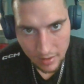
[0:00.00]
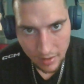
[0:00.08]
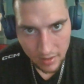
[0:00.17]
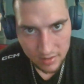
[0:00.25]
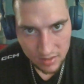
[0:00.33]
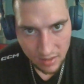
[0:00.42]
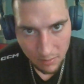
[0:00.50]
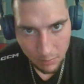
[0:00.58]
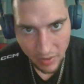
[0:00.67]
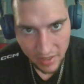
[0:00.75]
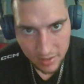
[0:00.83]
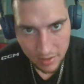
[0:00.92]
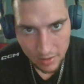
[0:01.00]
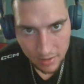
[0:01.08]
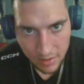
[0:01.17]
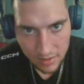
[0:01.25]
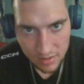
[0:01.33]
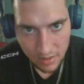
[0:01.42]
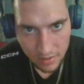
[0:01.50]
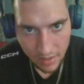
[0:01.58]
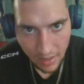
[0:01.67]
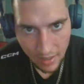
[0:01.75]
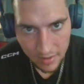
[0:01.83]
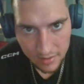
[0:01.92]
I said, "A biker?" He said,
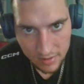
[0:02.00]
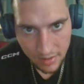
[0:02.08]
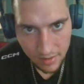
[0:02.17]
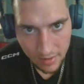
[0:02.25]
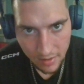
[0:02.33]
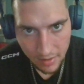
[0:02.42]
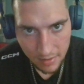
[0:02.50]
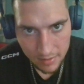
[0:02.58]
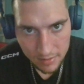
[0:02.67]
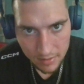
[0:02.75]
"Yeah, he's a